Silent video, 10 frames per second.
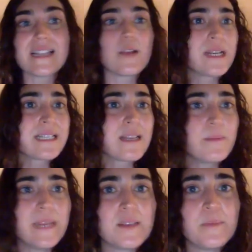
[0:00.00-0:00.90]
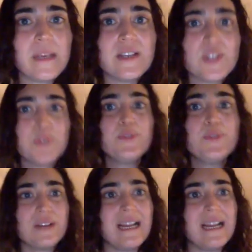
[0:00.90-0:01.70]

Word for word: like what does it mean to be a Jew?